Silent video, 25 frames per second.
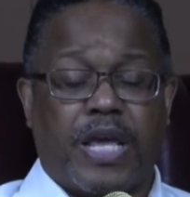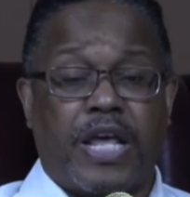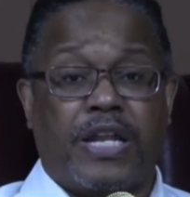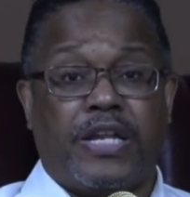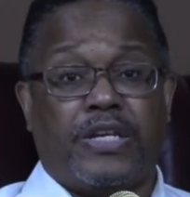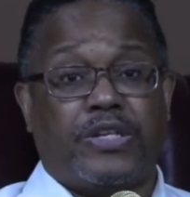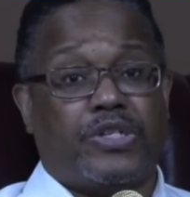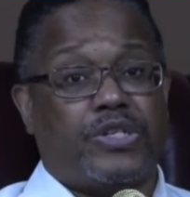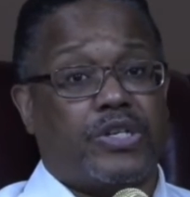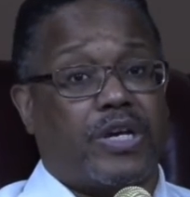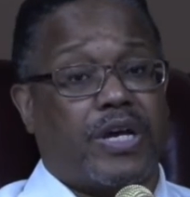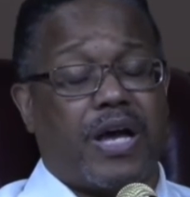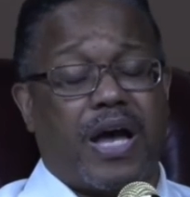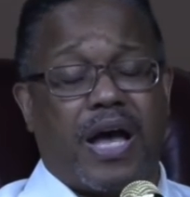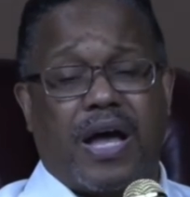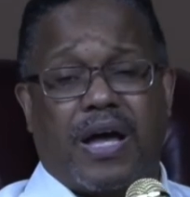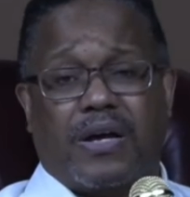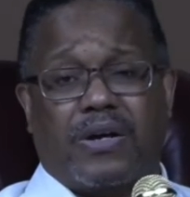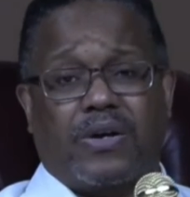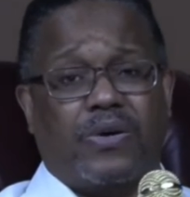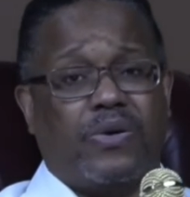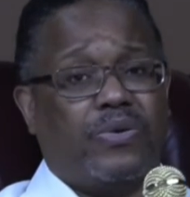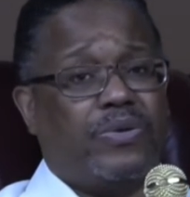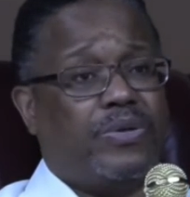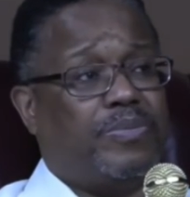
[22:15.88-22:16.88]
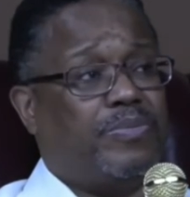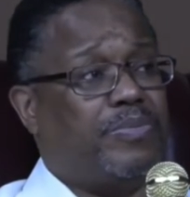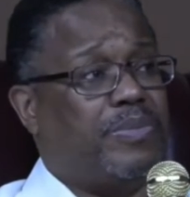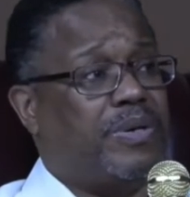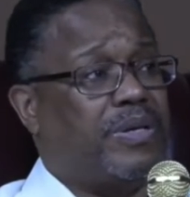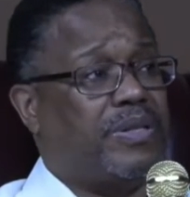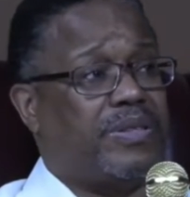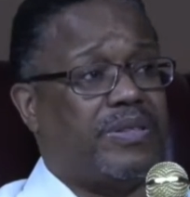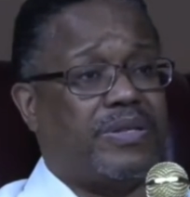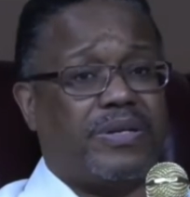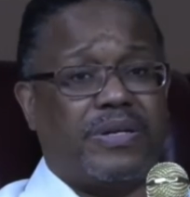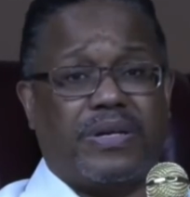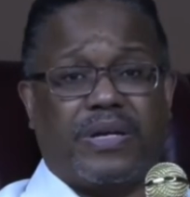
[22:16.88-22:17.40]
and in Chicago, the
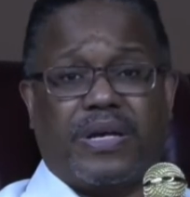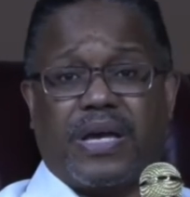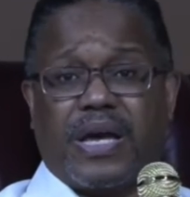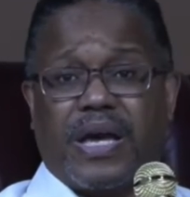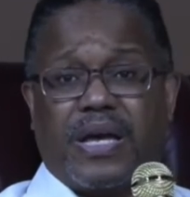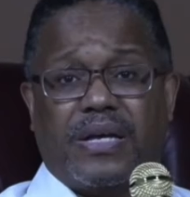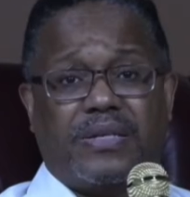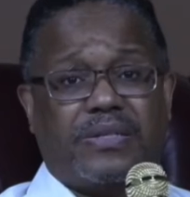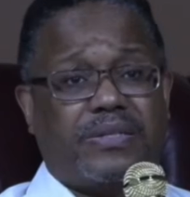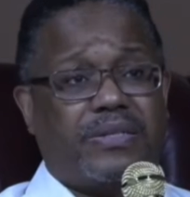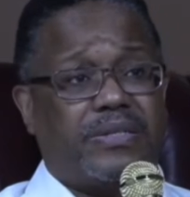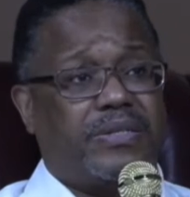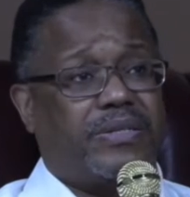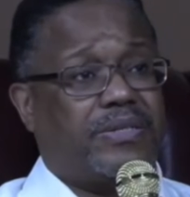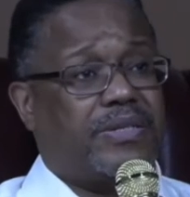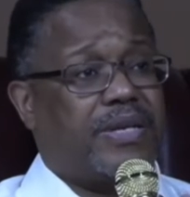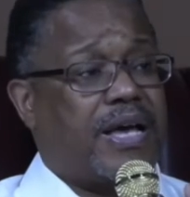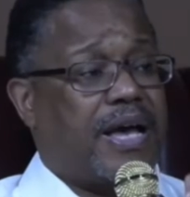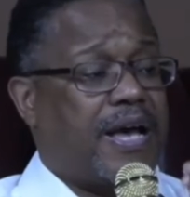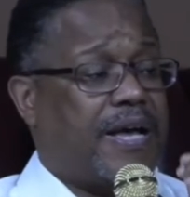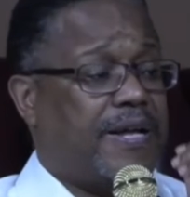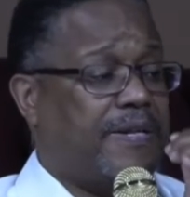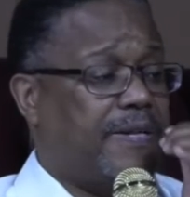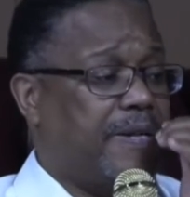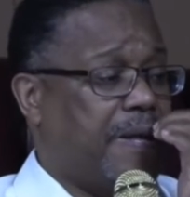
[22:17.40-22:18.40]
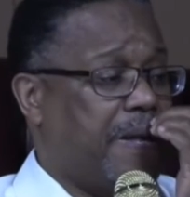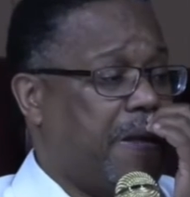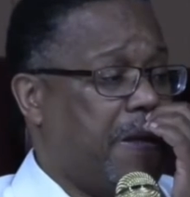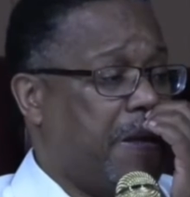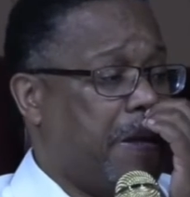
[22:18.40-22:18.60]
myth of the gangsters got